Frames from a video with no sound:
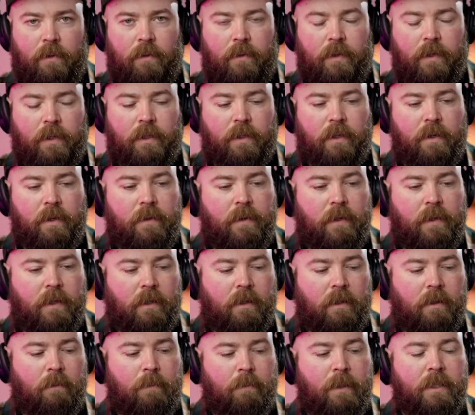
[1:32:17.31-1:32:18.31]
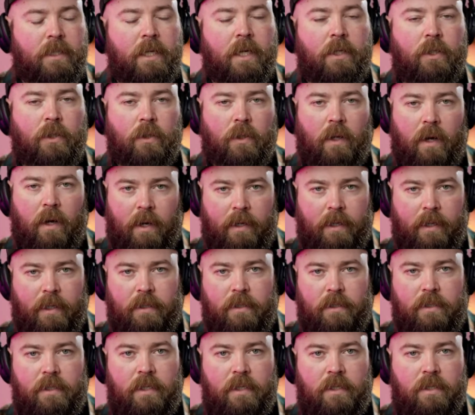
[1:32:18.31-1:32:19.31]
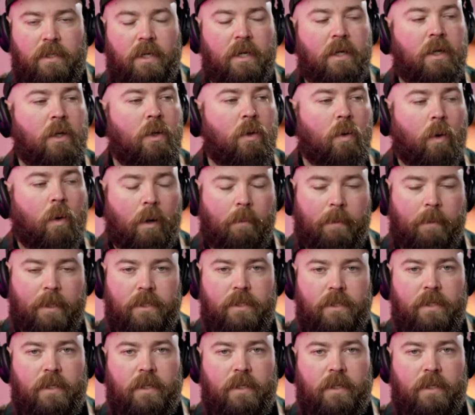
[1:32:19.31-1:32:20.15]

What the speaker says: The potential audience is enormous.